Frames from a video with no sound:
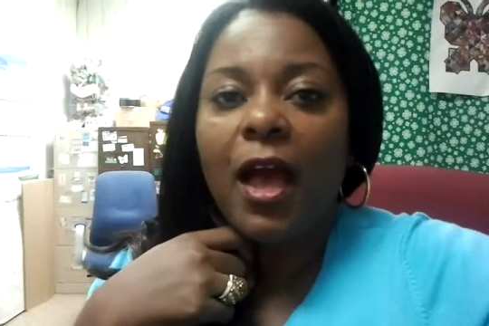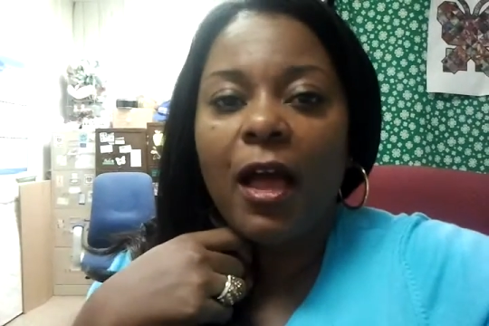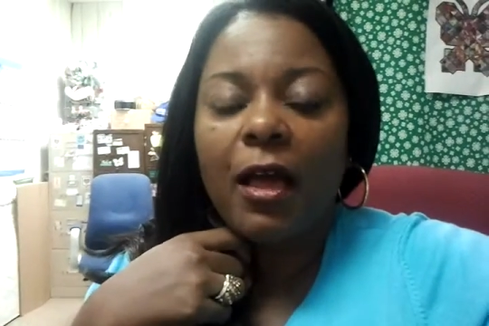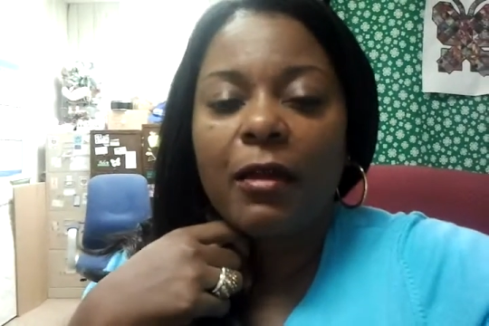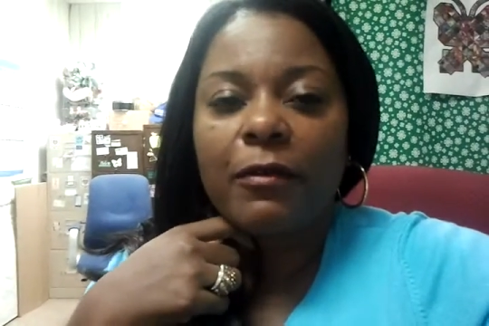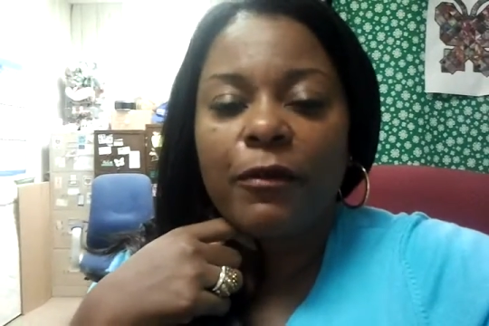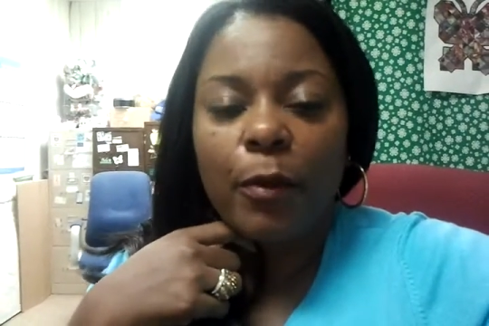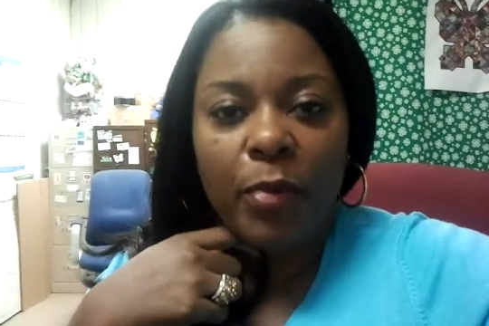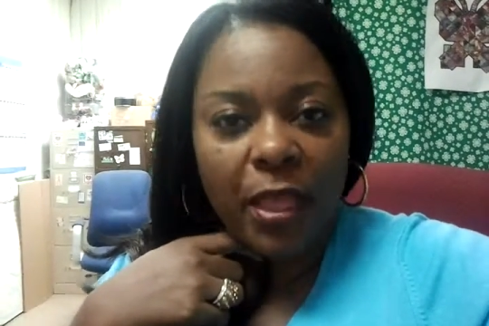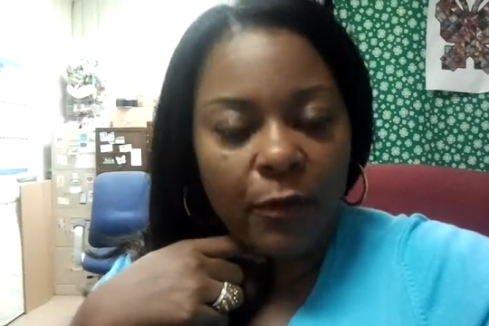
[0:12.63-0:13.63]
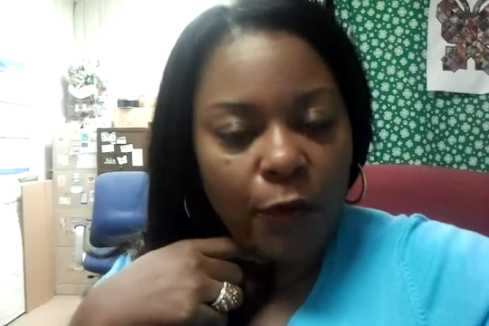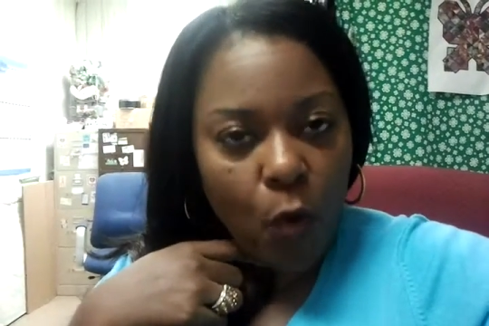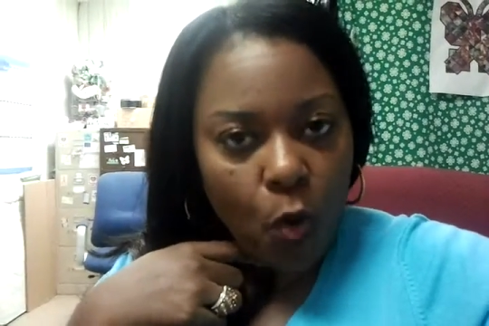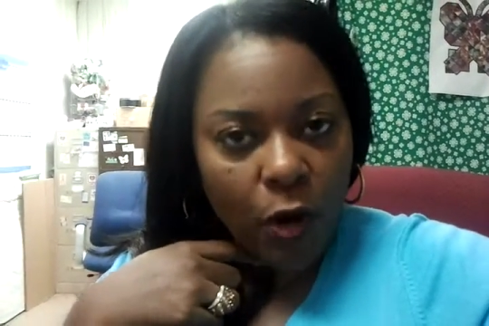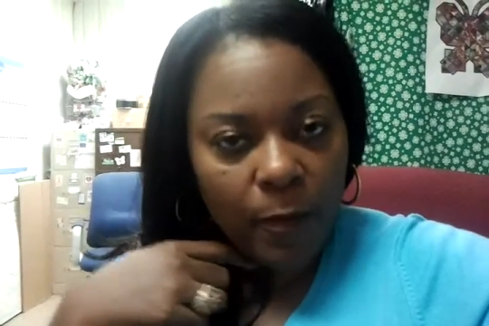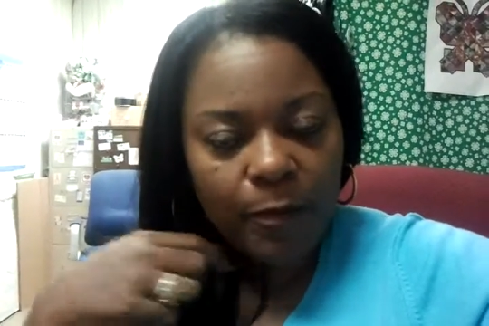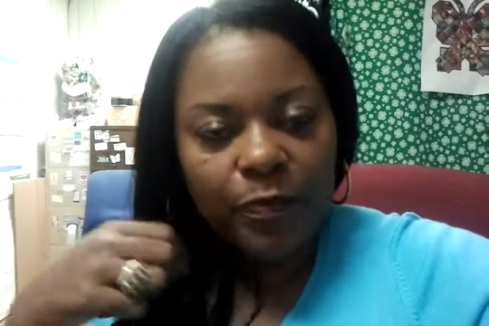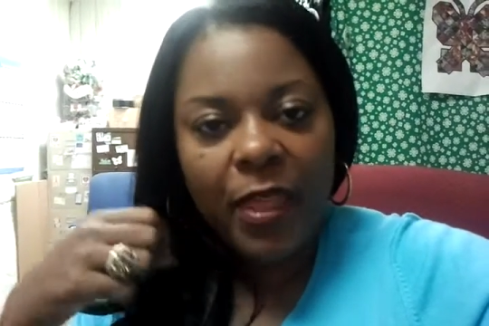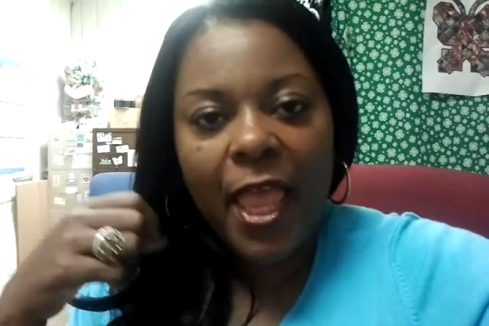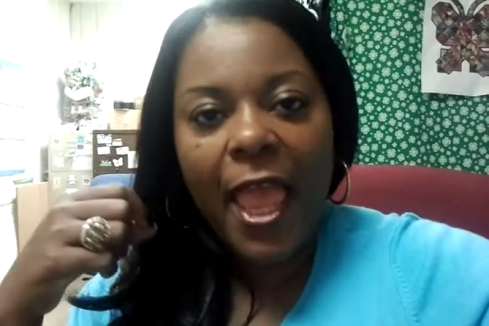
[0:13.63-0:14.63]
of P4
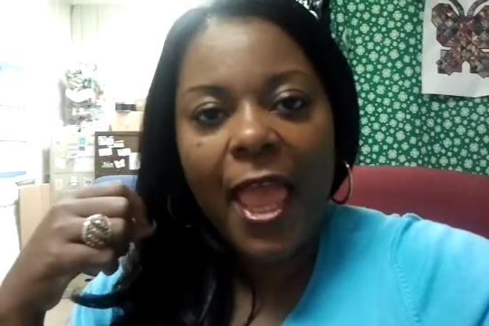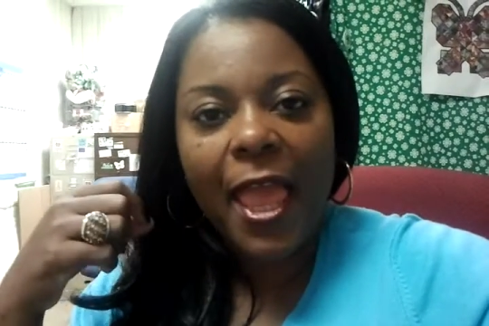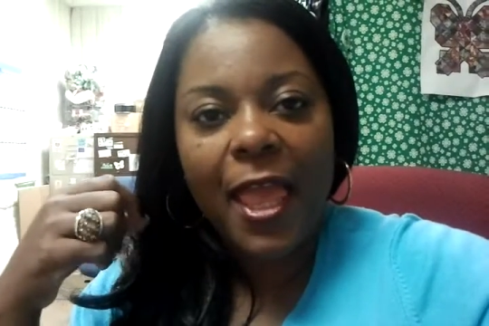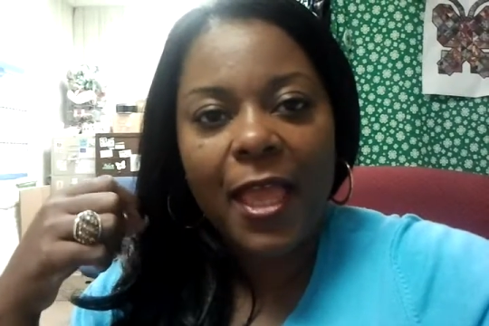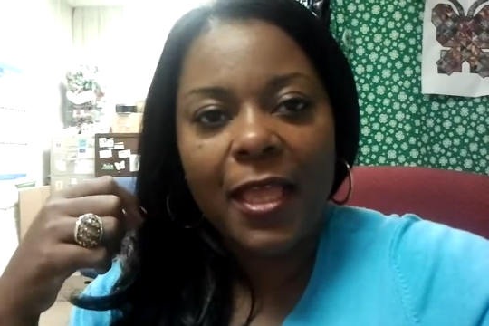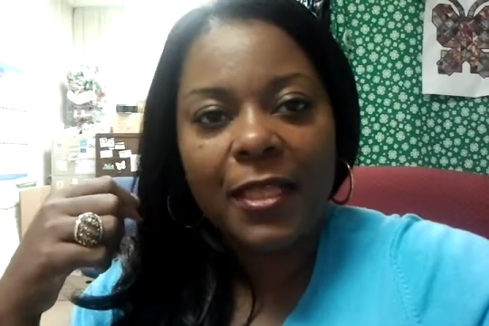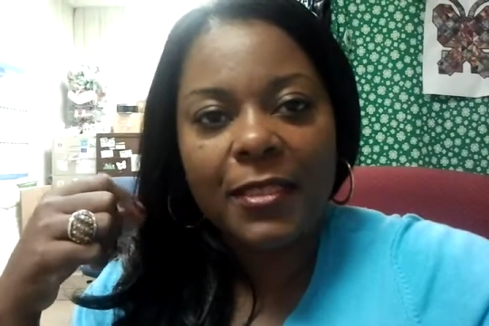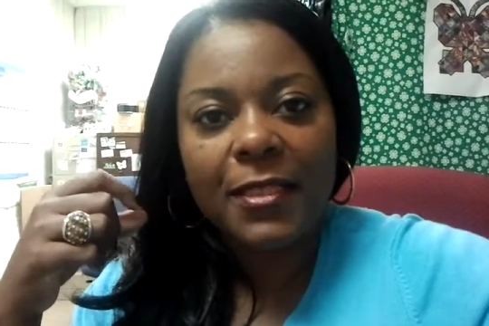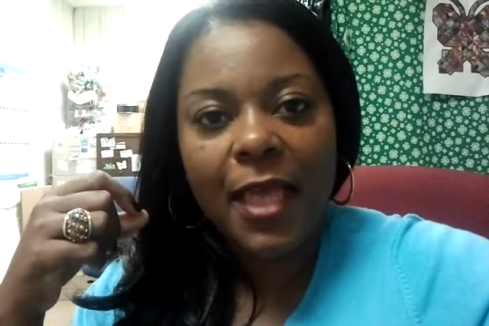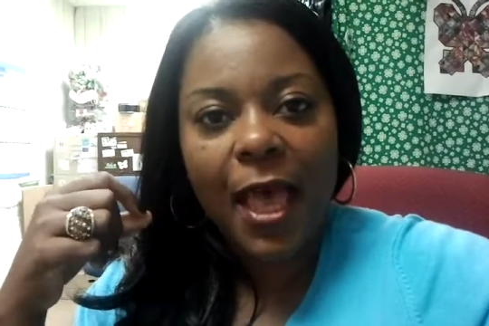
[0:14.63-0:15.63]
and